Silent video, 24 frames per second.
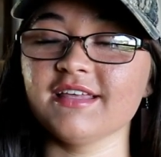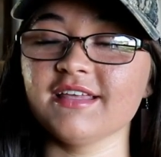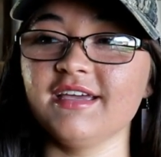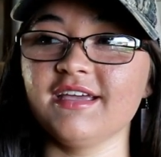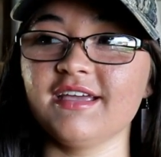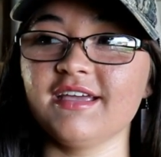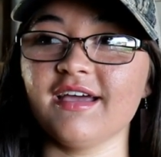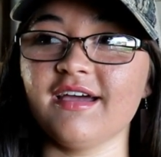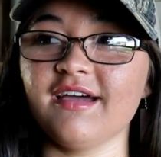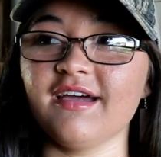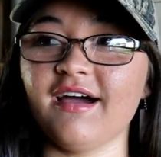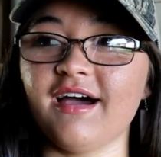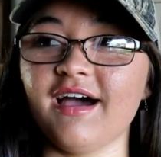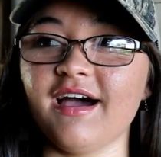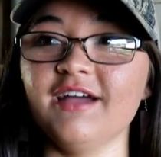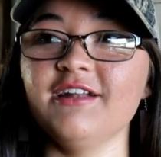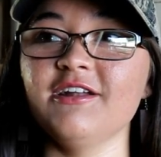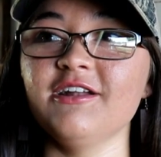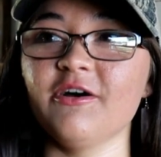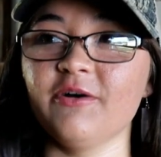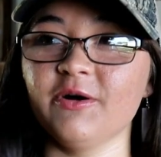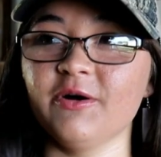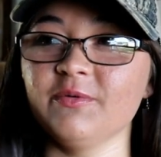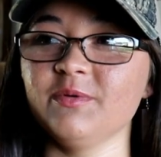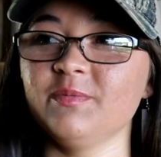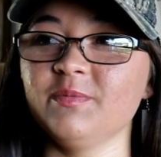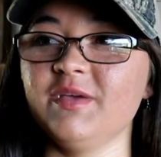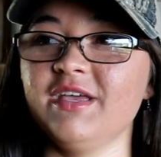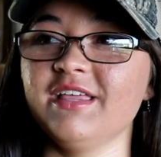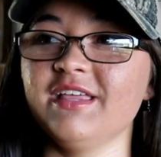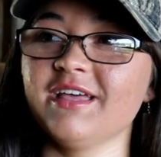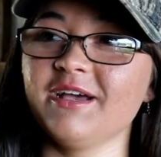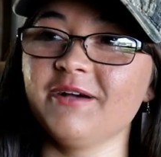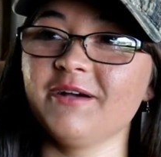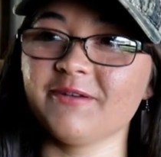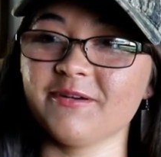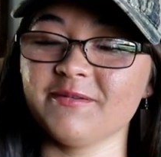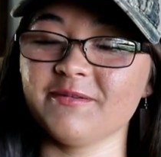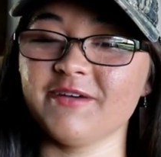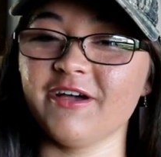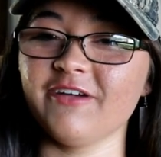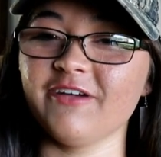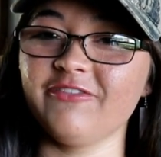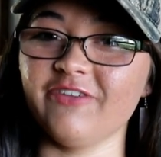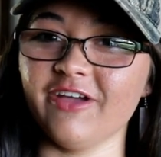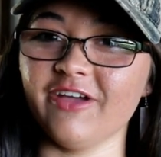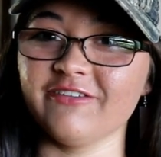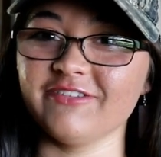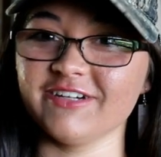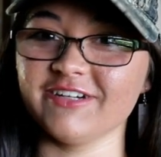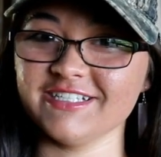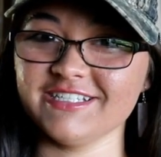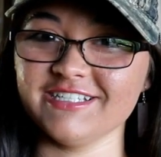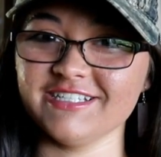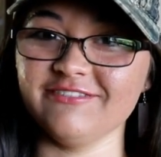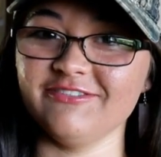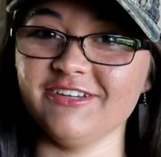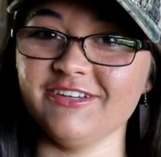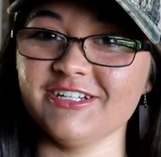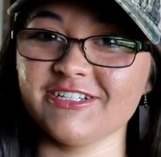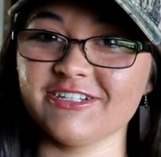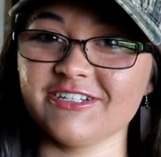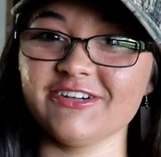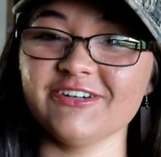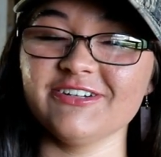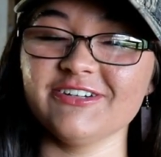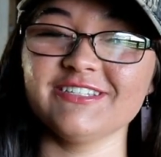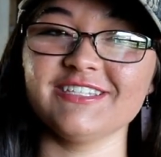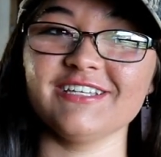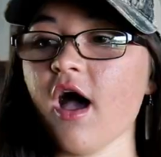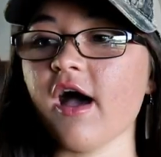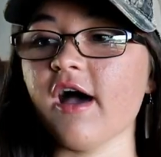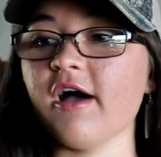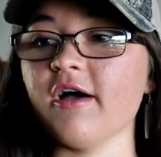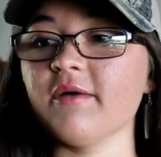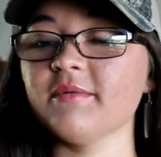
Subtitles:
Like, I know it would be, like, one of my favorite TV shows.